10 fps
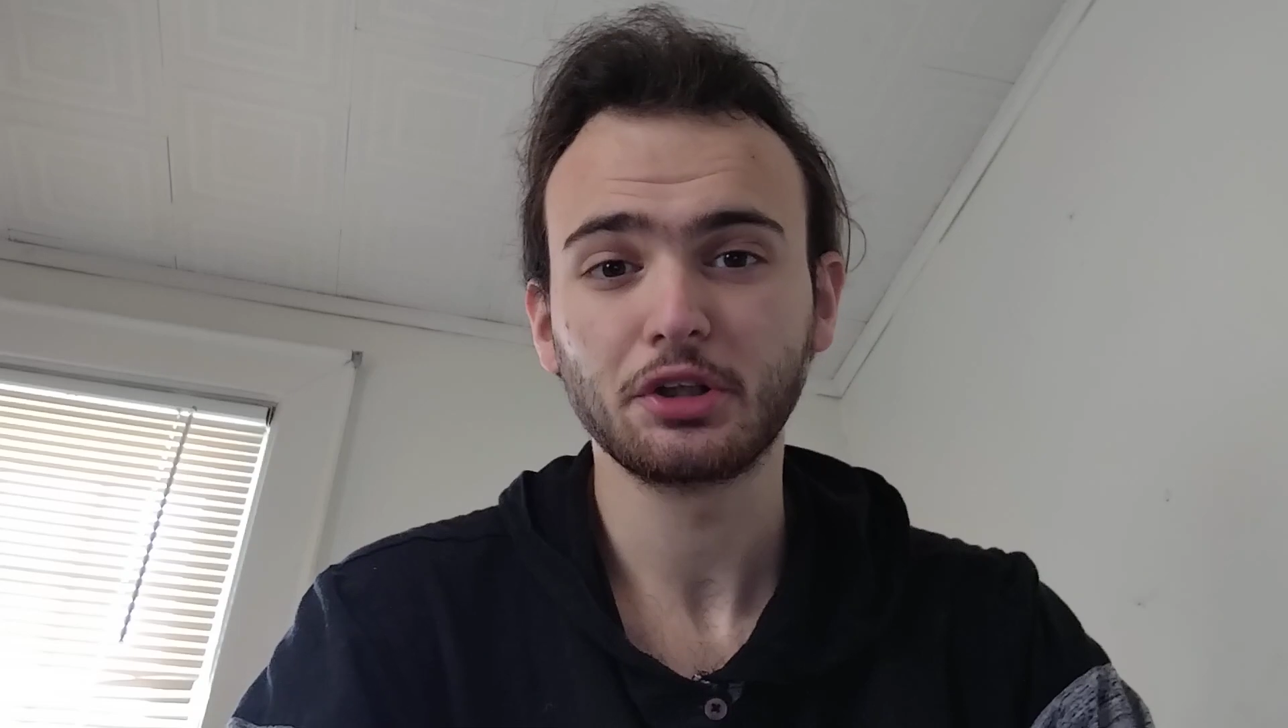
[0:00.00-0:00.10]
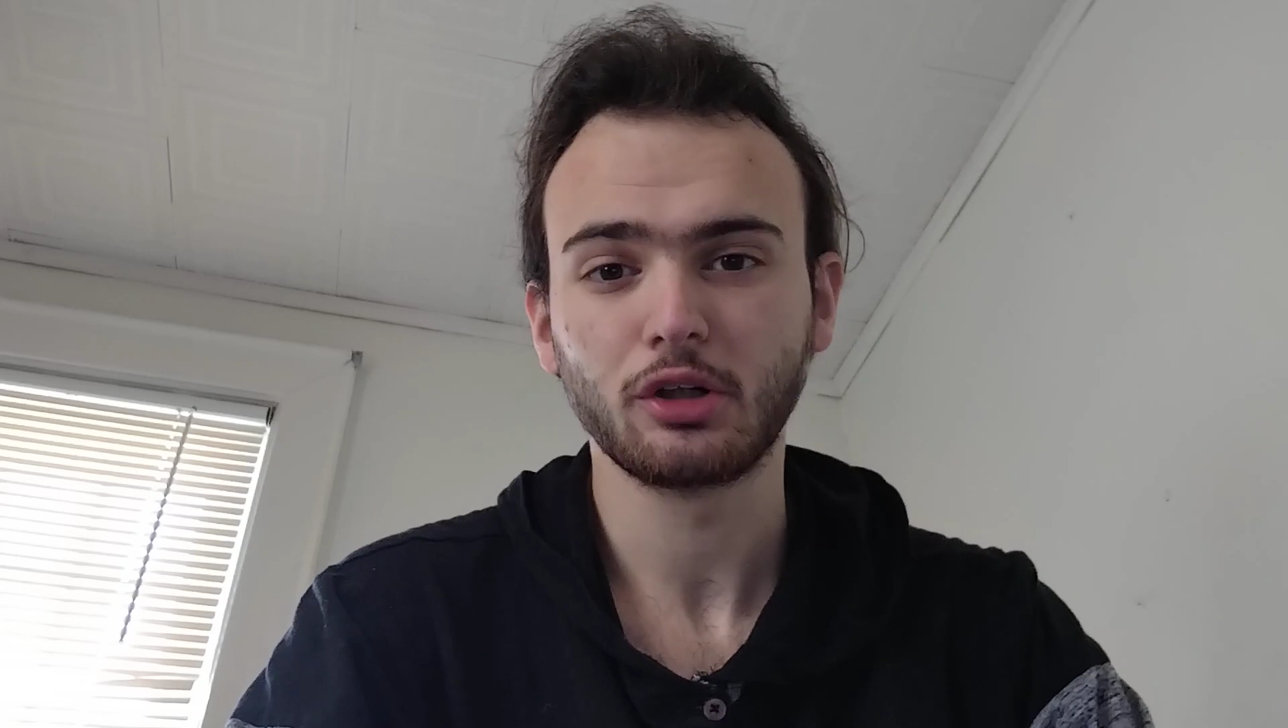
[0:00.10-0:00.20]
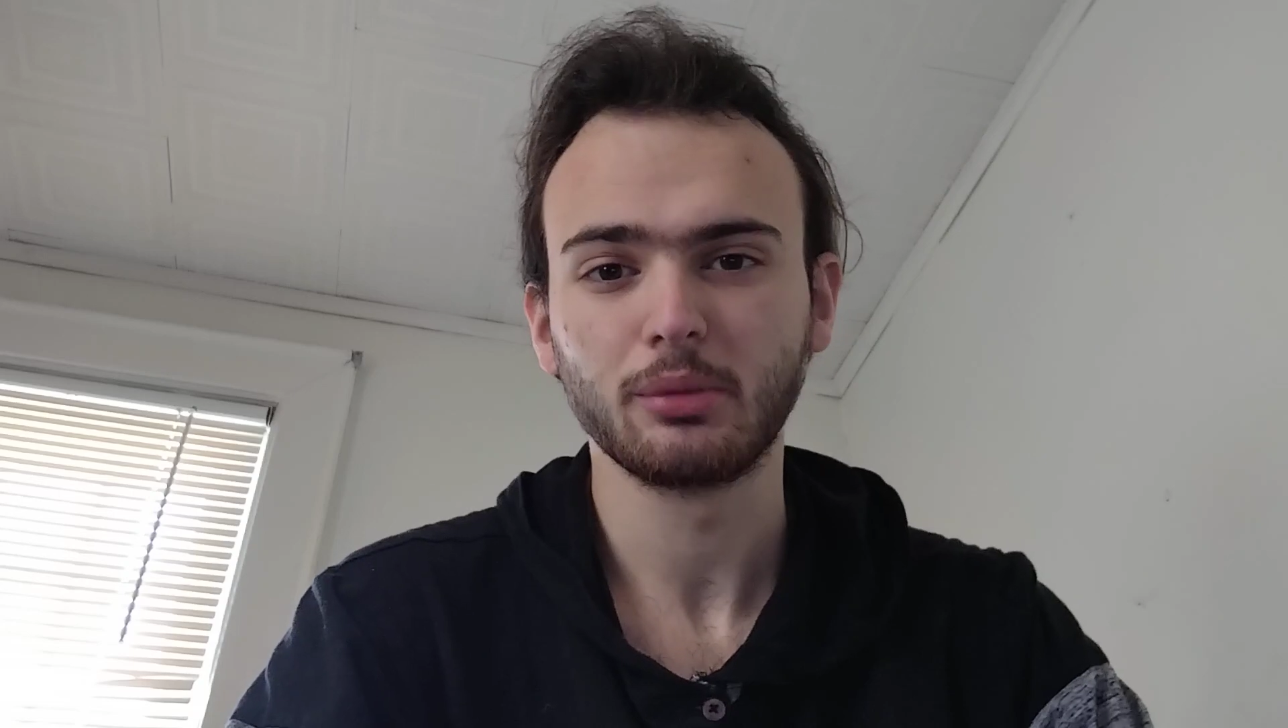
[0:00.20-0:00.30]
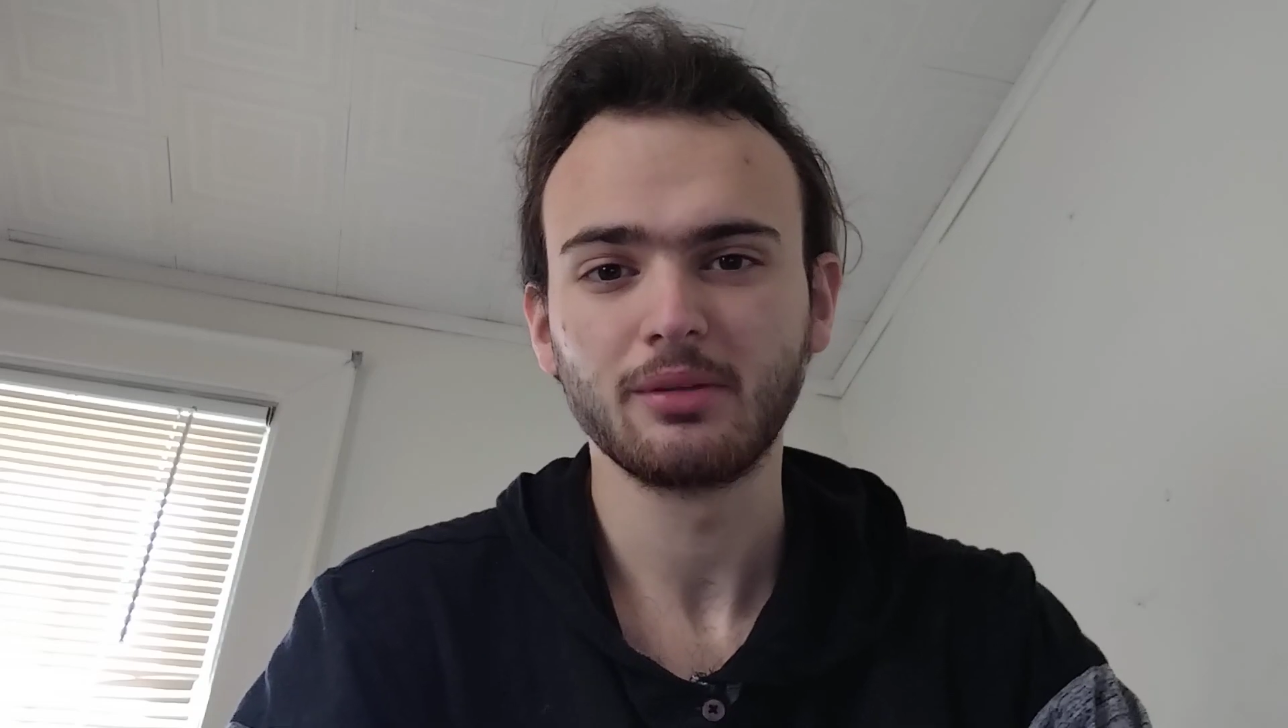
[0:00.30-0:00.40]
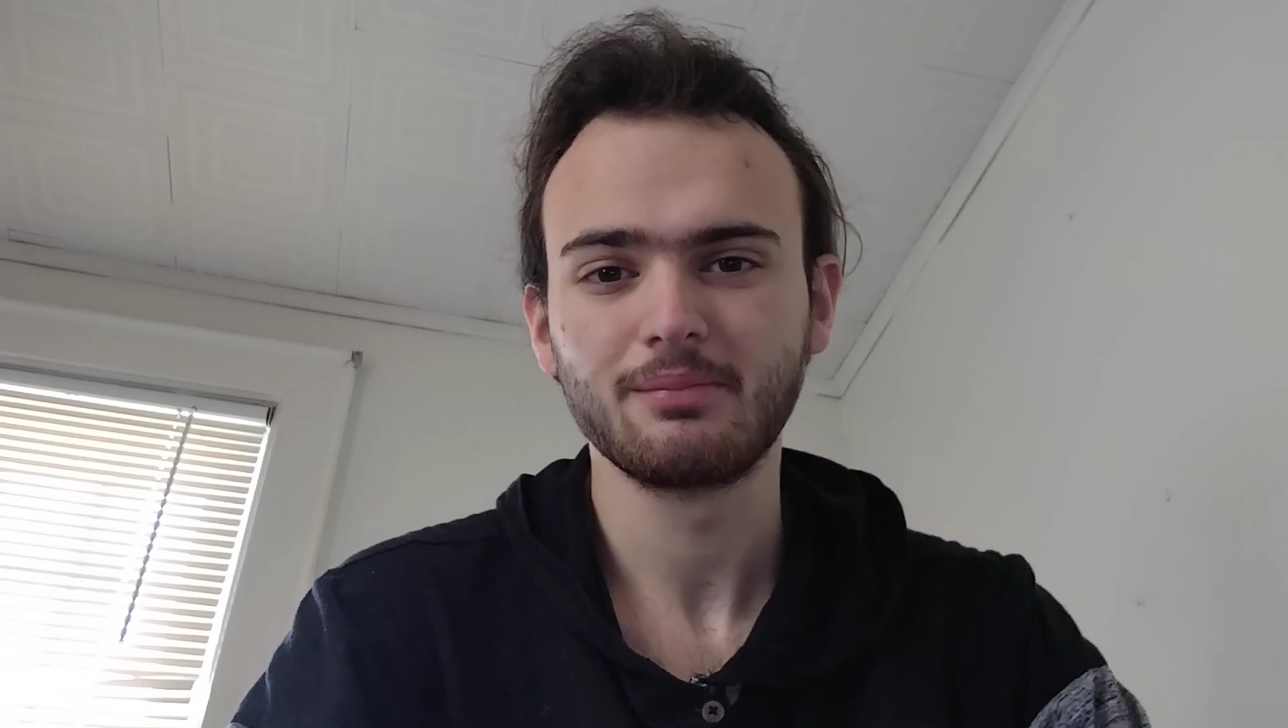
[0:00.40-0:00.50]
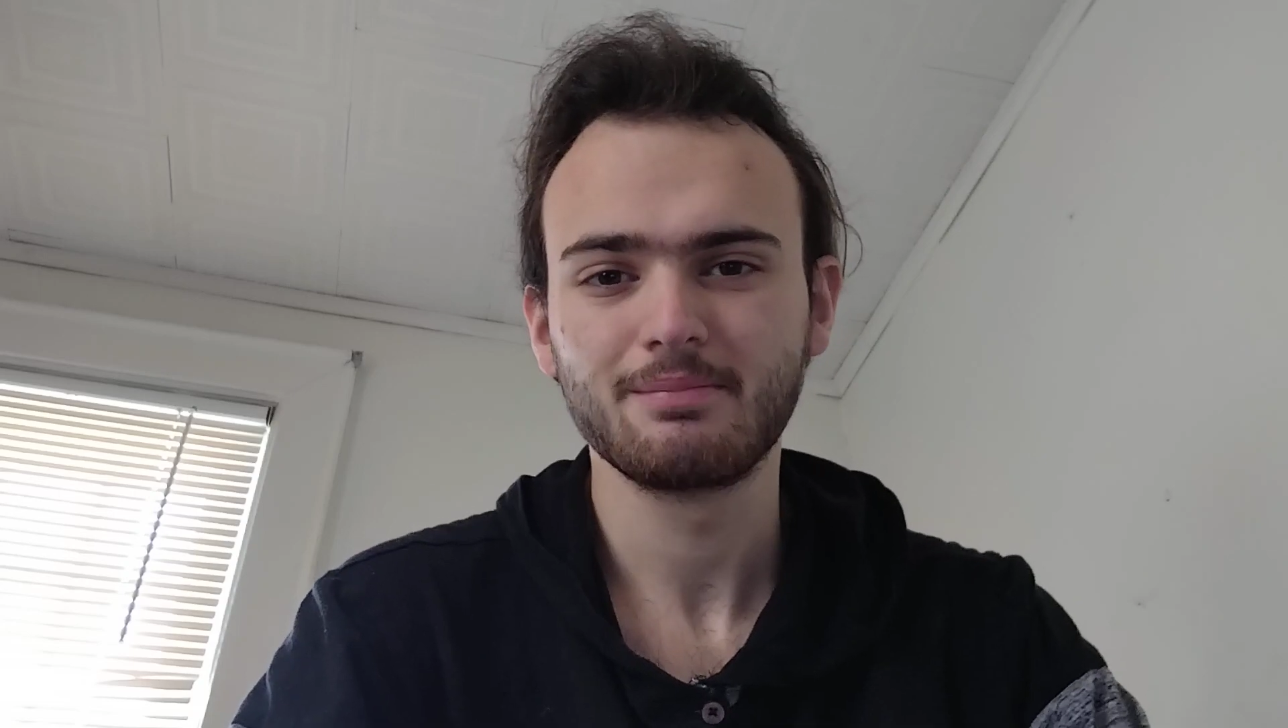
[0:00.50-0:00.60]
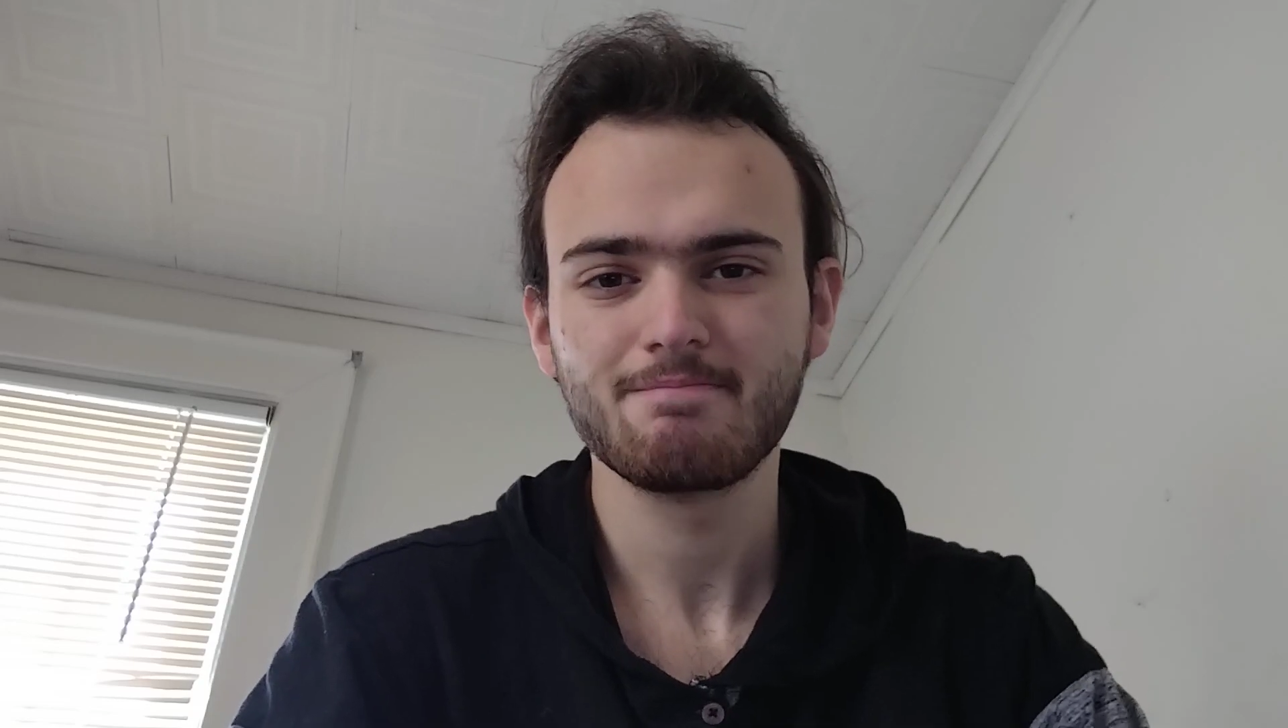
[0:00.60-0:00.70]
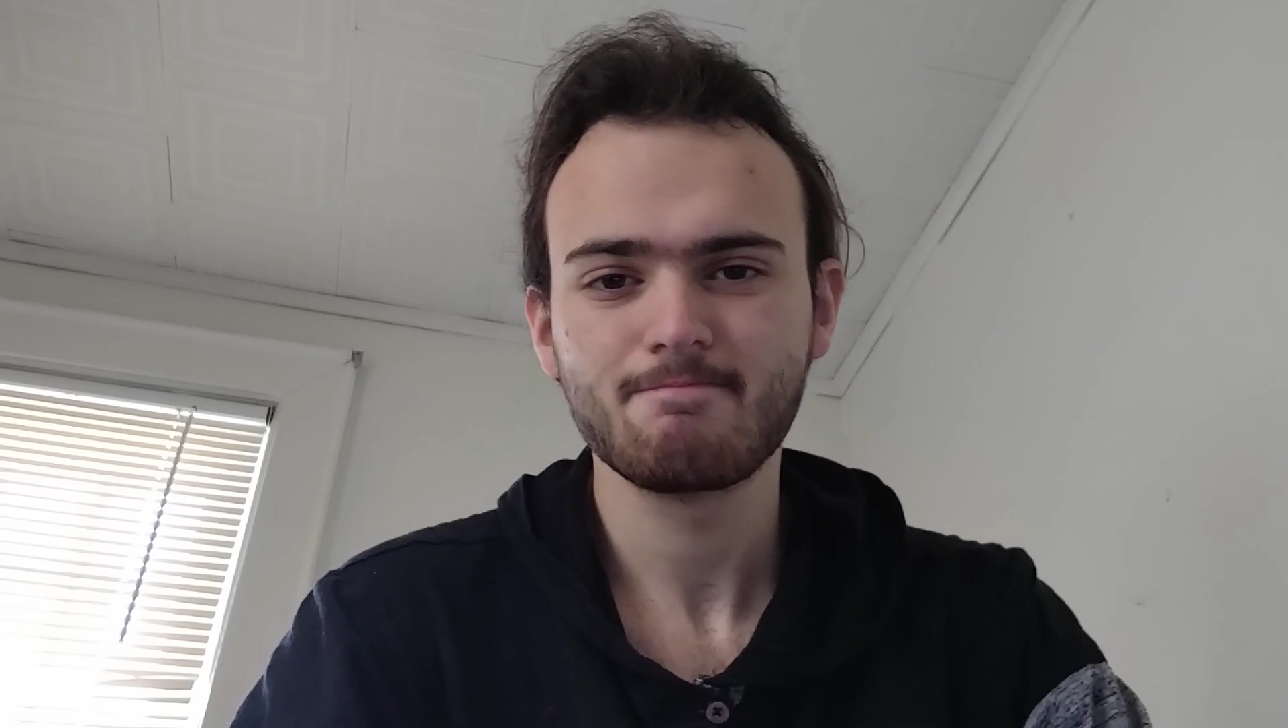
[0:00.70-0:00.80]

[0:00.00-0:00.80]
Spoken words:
Sherman.